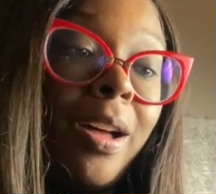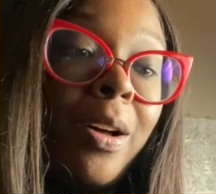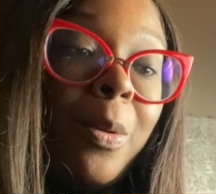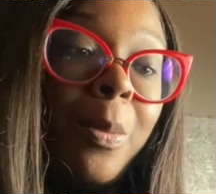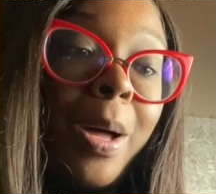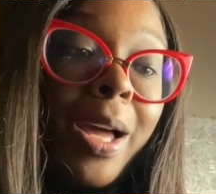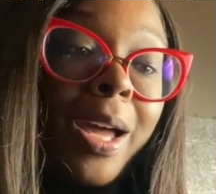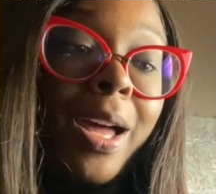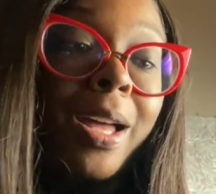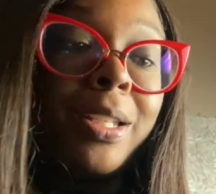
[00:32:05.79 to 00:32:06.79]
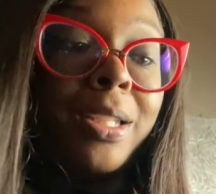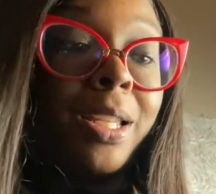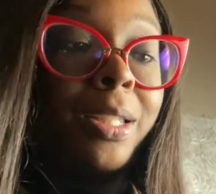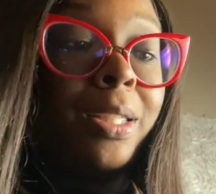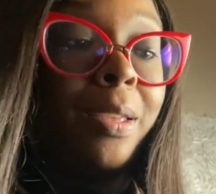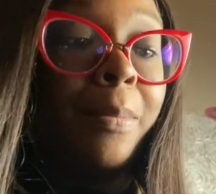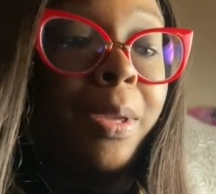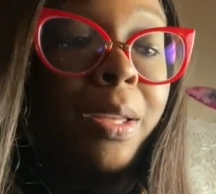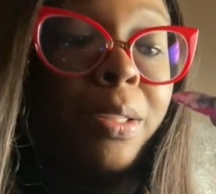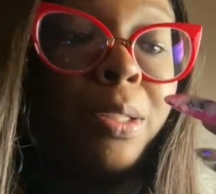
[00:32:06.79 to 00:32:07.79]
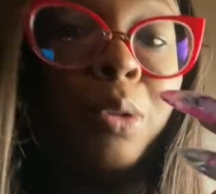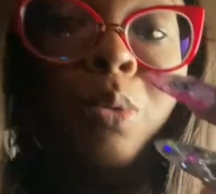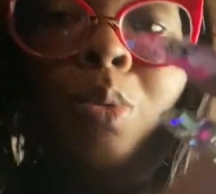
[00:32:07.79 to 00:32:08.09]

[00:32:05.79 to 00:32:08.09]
Oh my gosh, they sent me a two